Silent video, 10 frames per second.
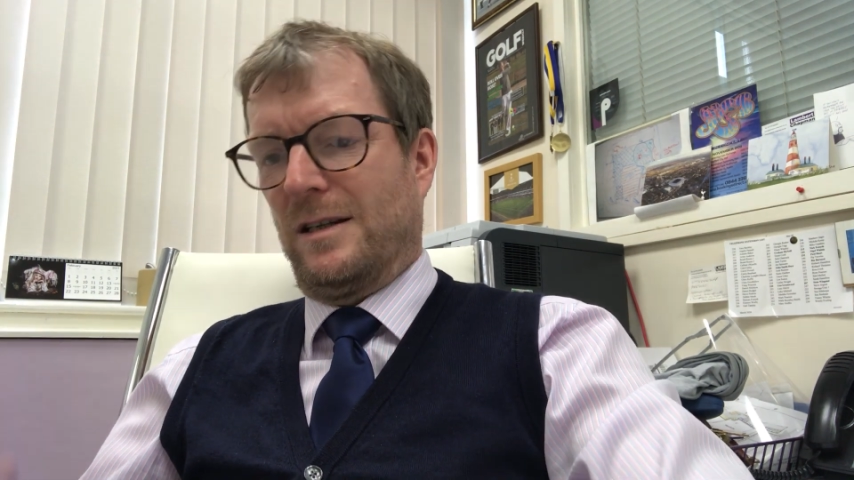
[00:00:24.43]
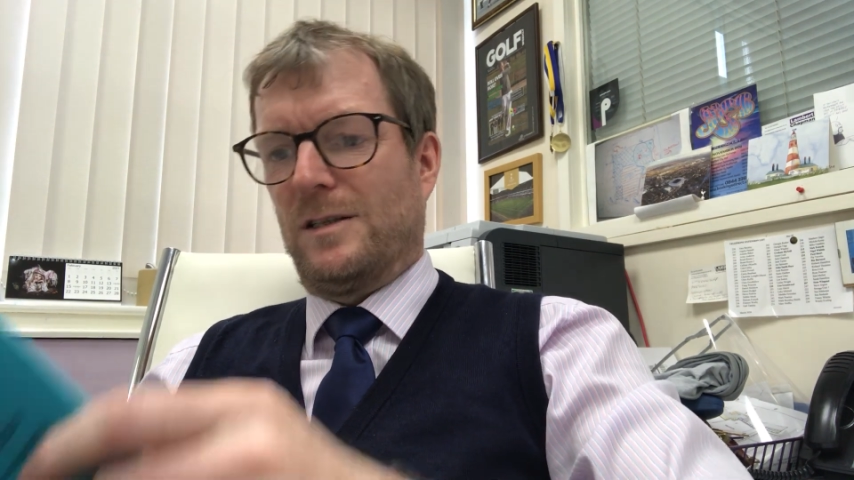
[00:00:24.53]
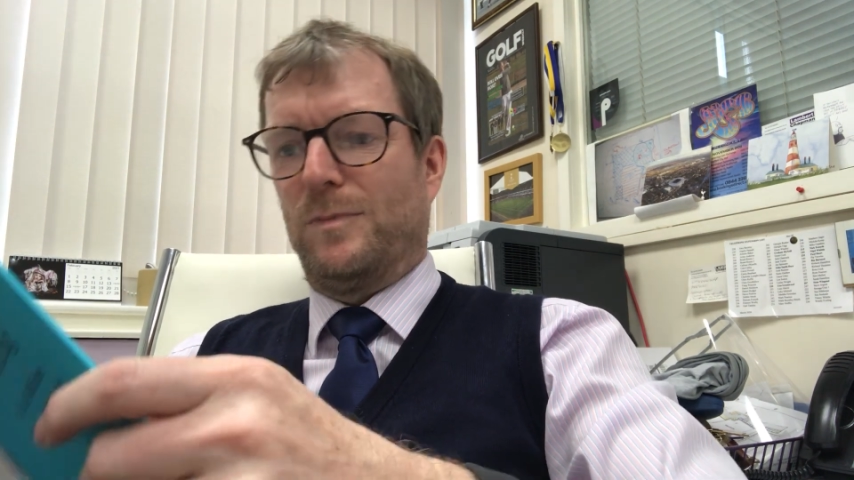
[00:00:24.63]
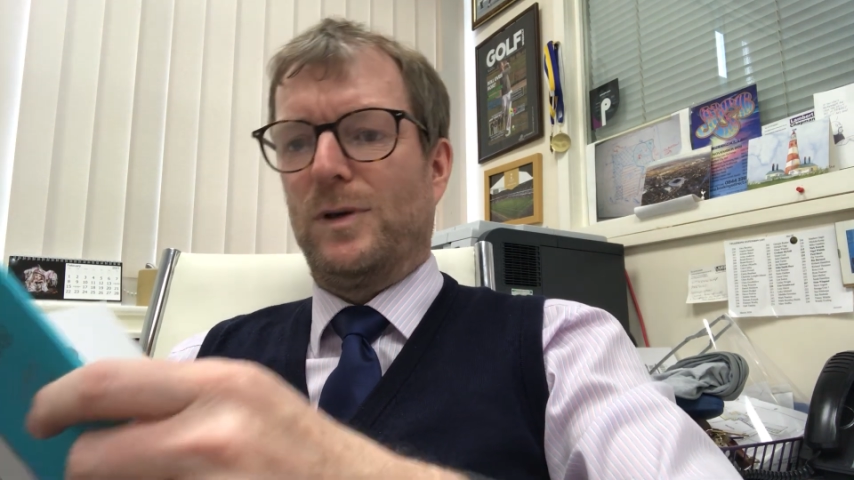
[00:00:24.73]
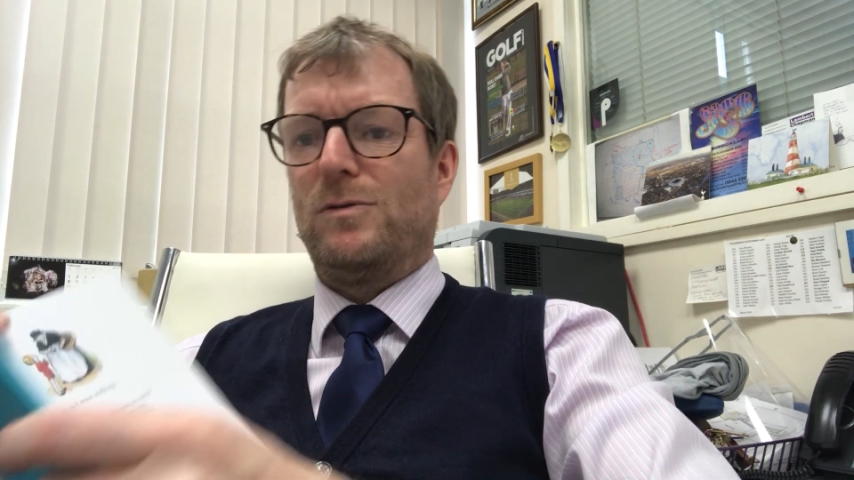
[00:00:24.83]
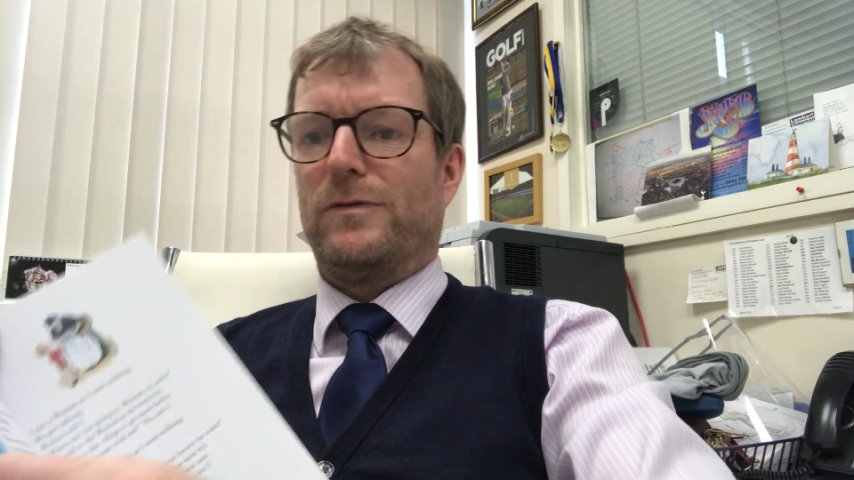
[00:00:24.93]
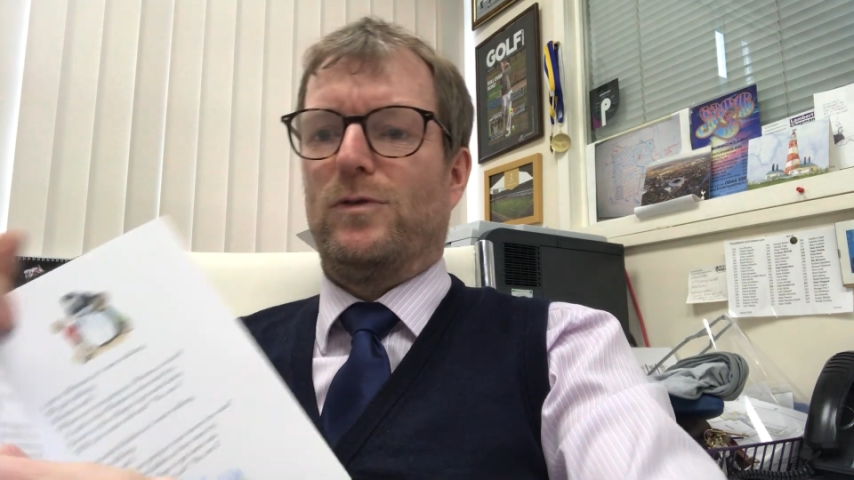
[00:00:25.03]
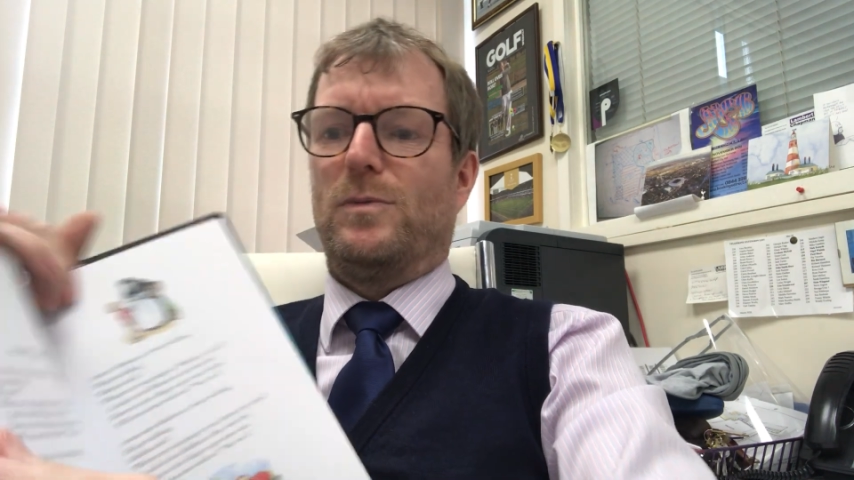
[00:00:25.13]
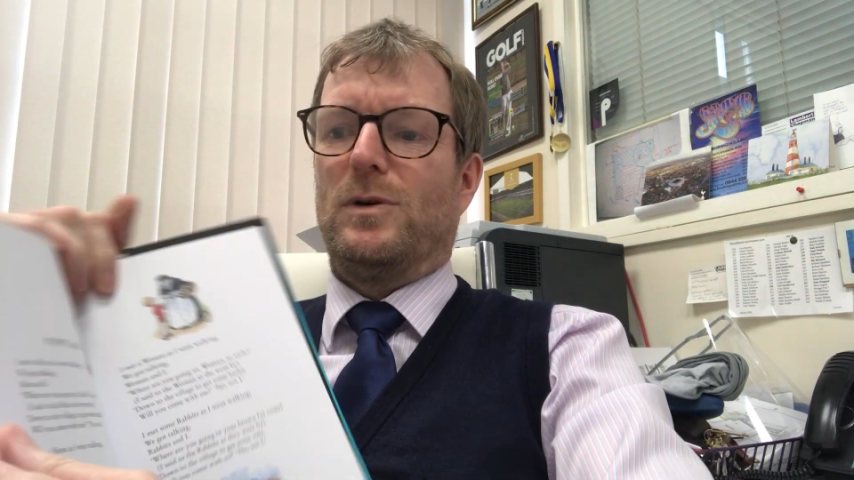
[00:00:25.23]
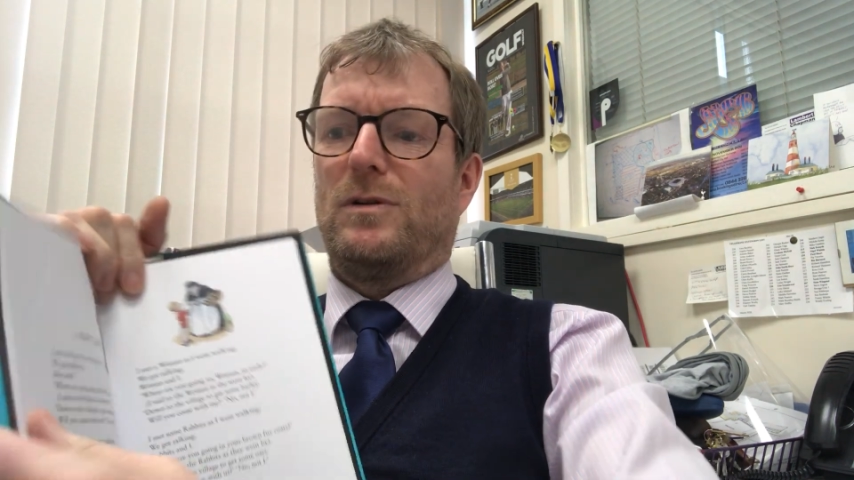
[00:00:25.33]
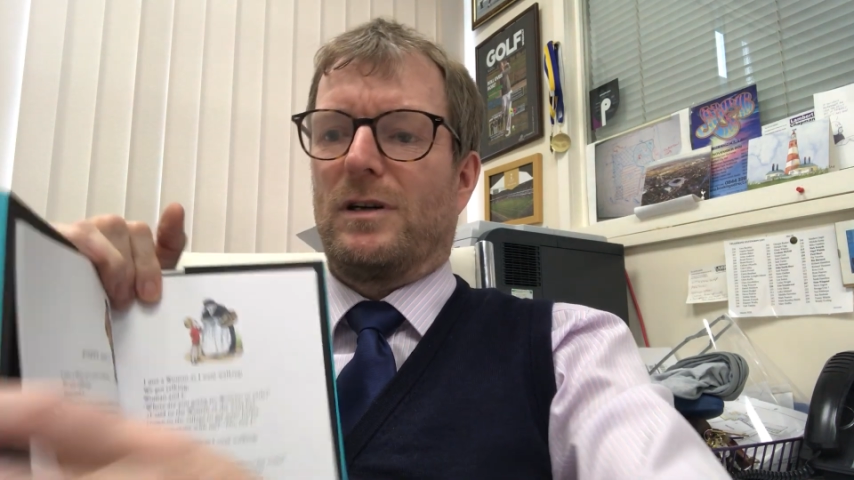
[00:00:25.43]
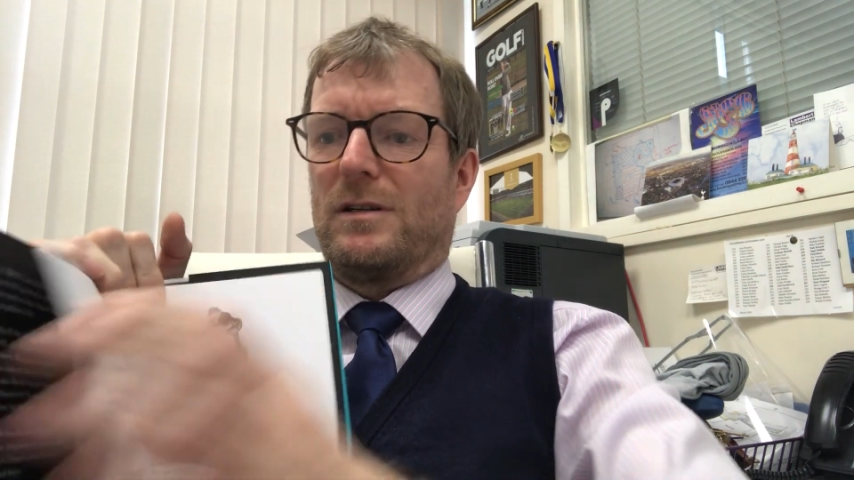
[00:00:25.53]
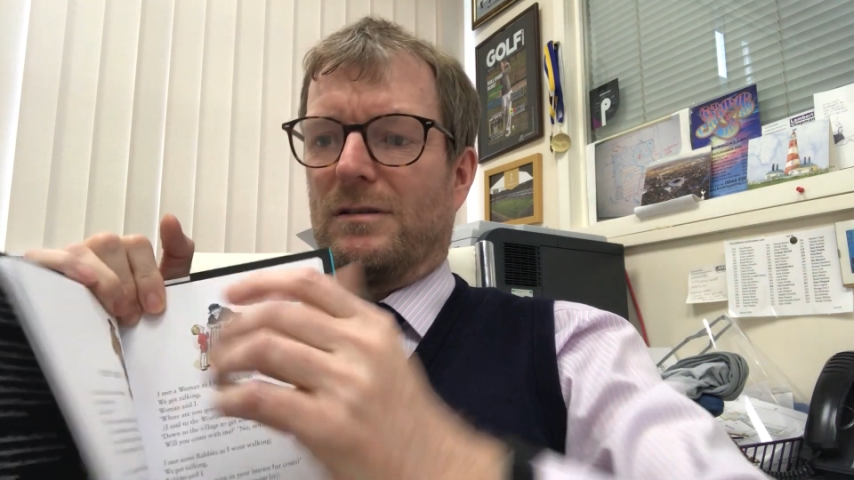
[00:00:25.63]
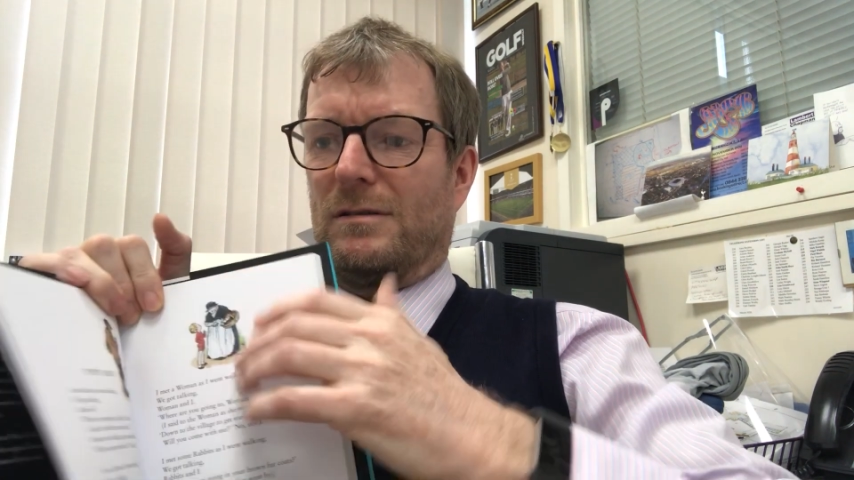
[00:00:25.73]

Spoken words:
It's a beautiful book.